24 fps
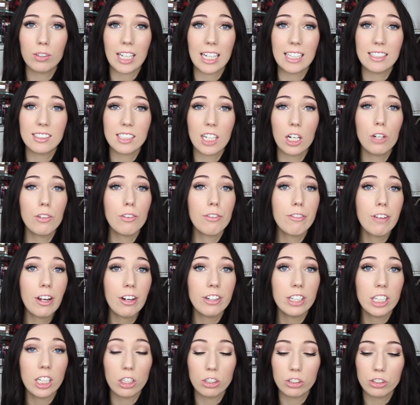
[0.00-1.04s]
They stay on a
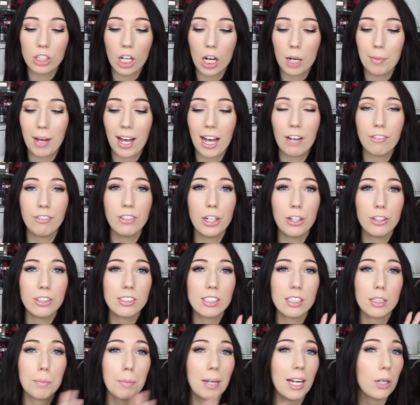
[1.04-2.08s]
very long time. I have noticed
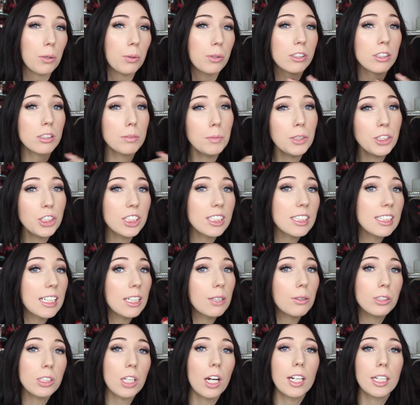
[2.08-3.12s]
that the black one smudges a
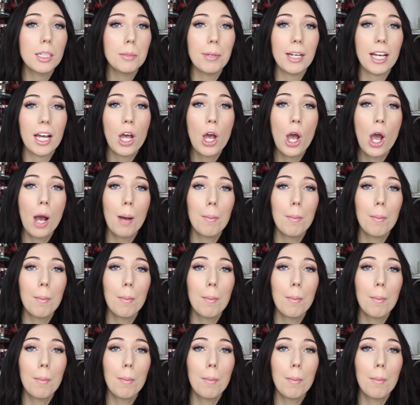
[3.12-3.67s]
little tiny bit,